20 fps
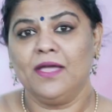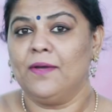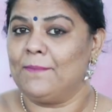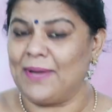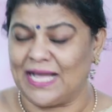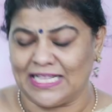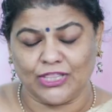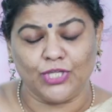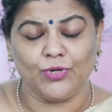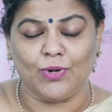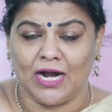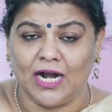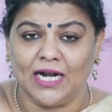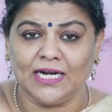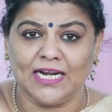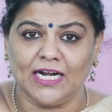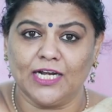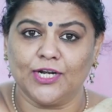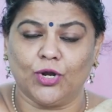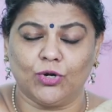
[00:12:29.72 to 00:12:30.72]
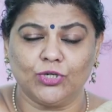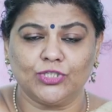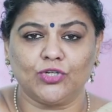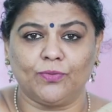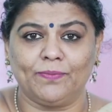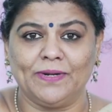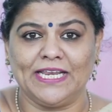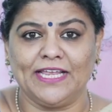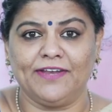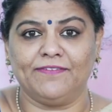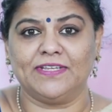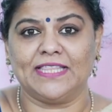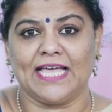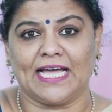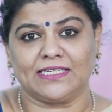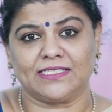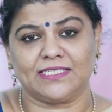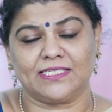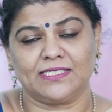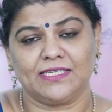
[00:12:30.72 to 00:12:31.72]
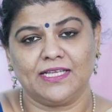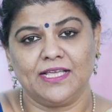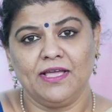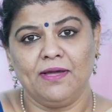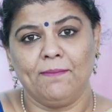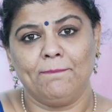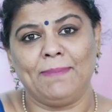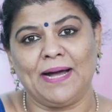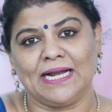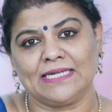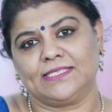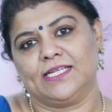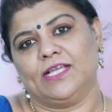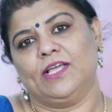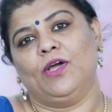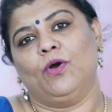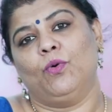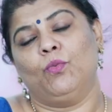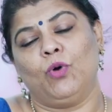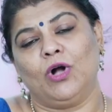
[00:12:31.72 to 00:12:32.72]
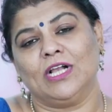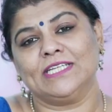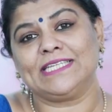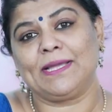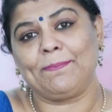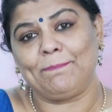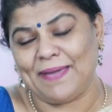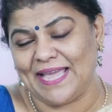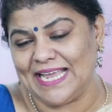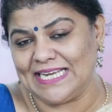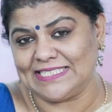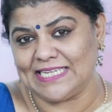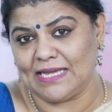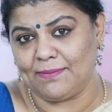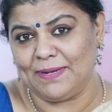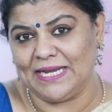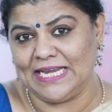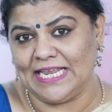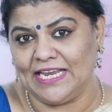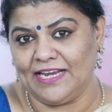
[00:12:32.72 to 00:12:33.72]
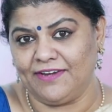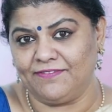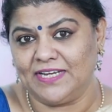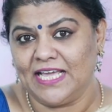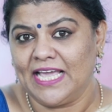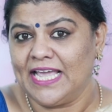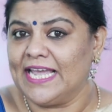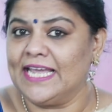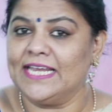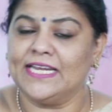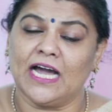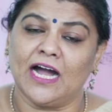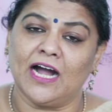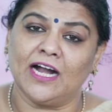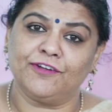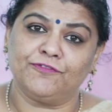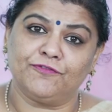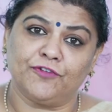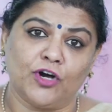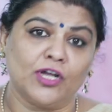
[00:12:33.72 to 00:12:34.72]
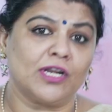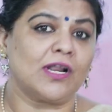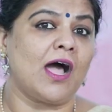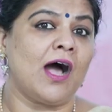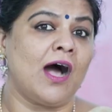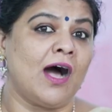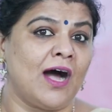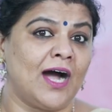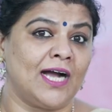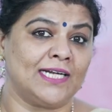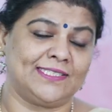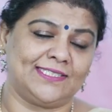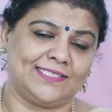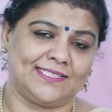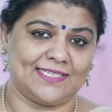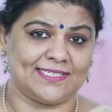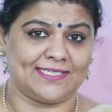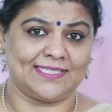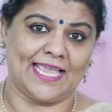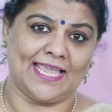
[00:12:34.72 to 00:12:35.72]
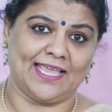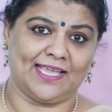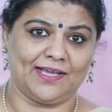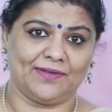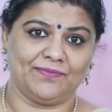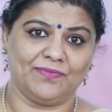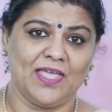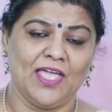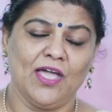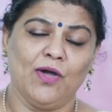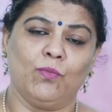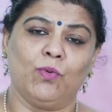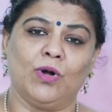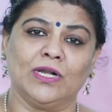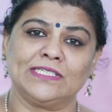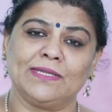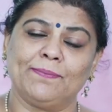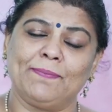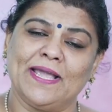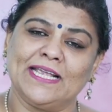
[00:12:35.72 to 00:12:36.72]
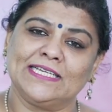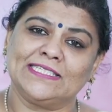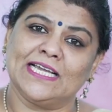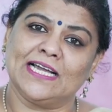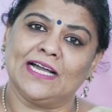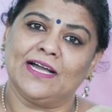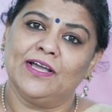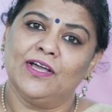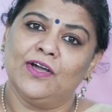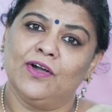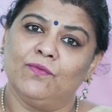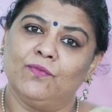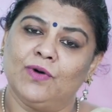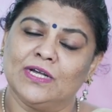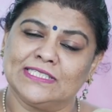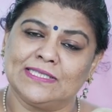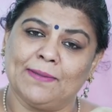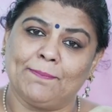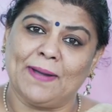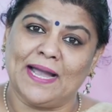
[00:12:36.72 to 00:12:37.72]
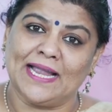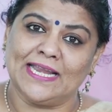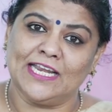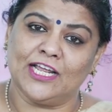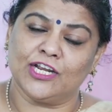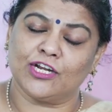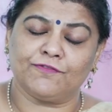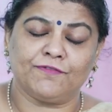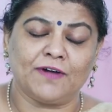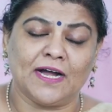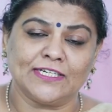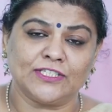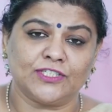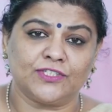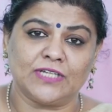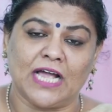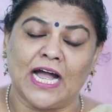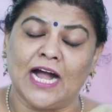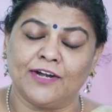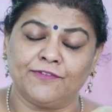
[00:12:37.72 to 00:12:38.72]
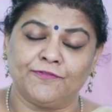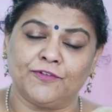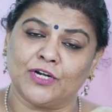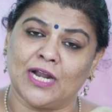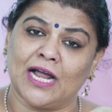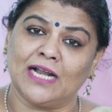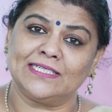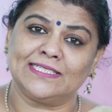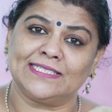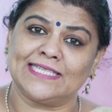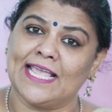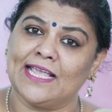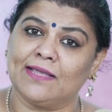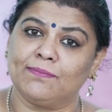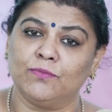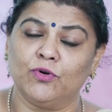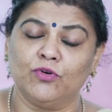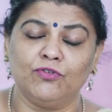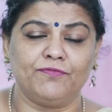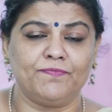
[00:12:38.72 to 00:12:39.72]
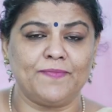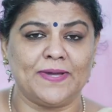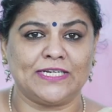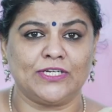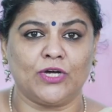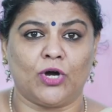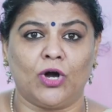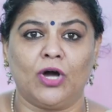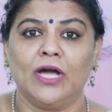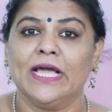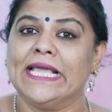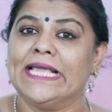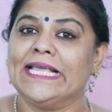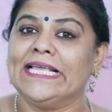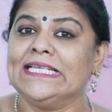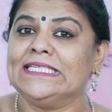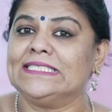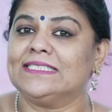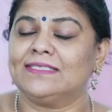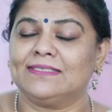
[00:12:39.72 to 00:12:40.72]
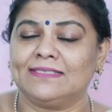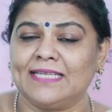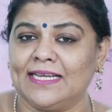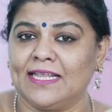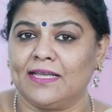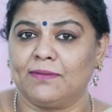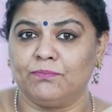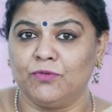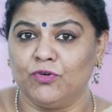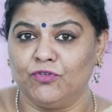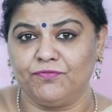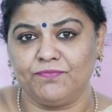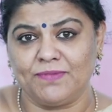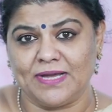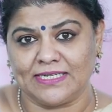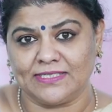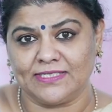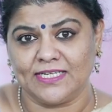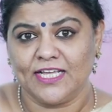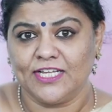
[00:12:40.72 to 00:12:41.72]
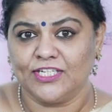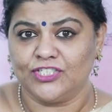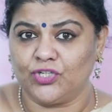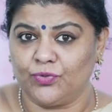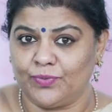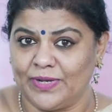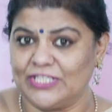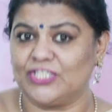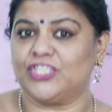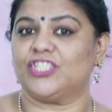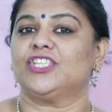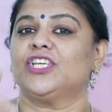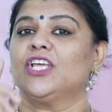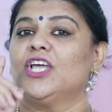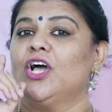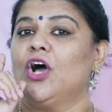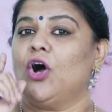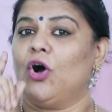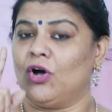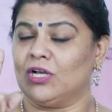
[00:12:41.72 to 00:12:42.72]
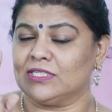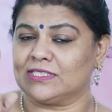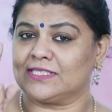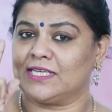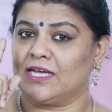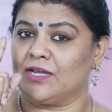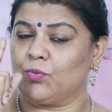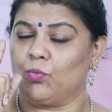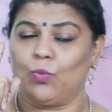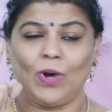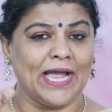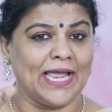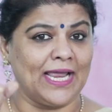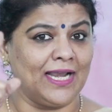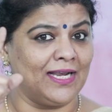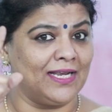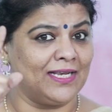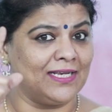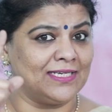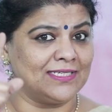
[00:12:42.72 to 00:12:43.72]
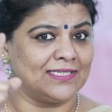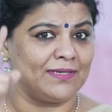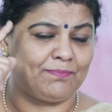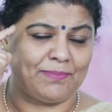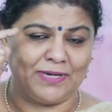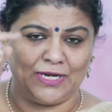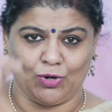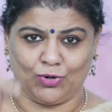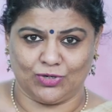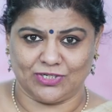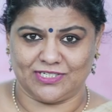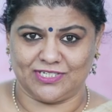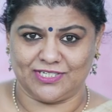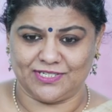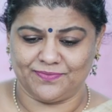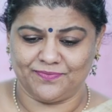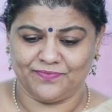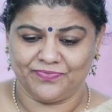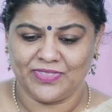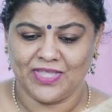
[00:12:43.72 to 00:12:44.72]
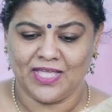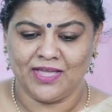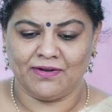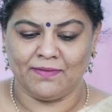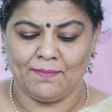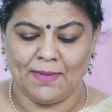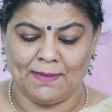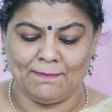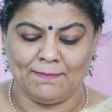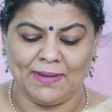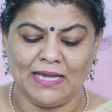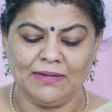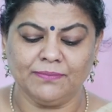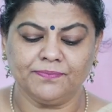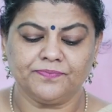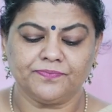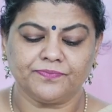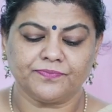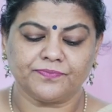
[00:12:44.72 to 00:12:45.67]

Matthew Arnold also believed that. But Walter Pater believed in art for art's sake. Walter Pater was the pioneer of art for art's sake movement, or aesthetic movement, to which Oscar Wilde belongs. Remember?